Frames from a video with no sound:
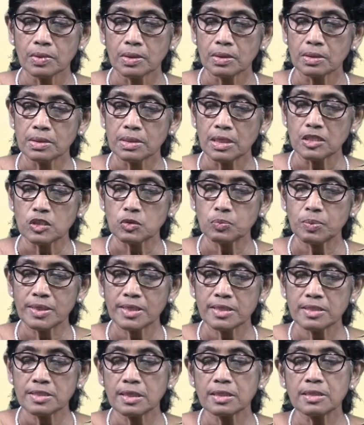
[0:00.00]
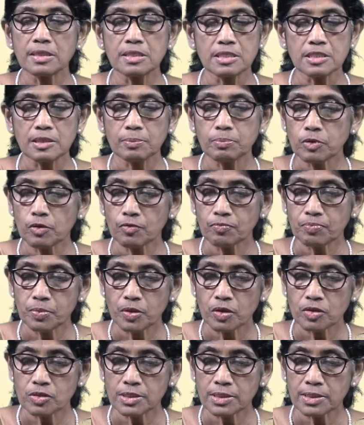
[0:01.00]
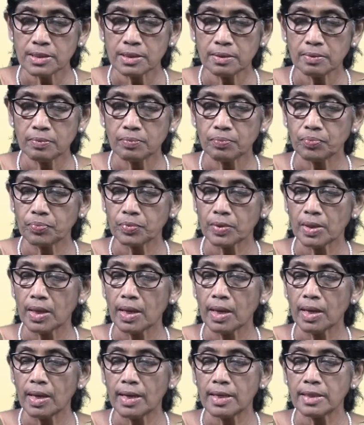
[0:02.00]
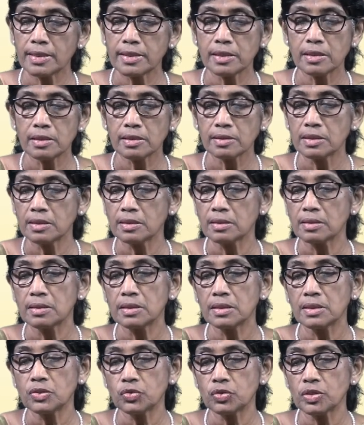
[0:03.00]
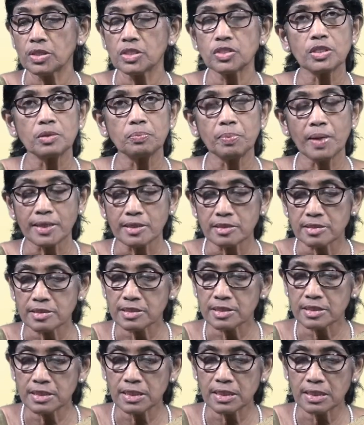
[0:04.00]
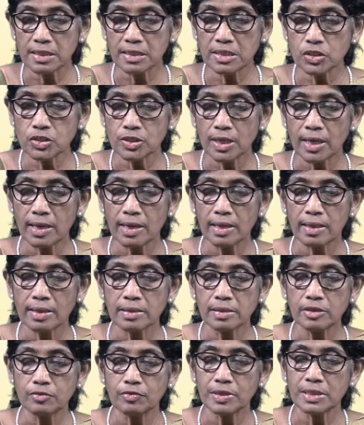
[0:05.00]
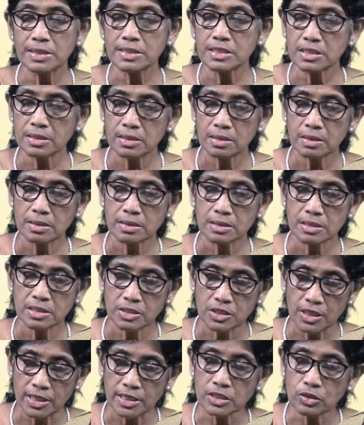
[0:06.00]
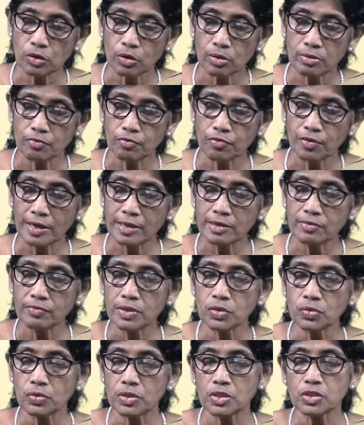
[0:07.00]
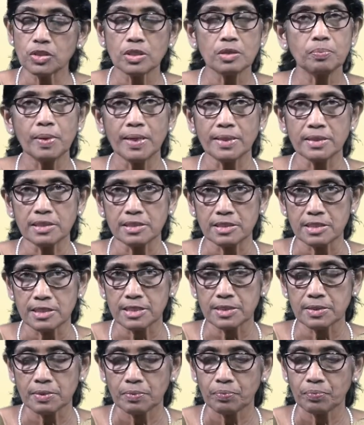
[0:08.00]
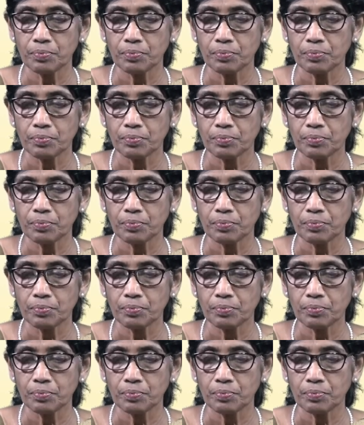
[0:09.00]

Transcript: It explains the concept of prosody and the intonation patterns in English and differentiate on 5 intonation patterns.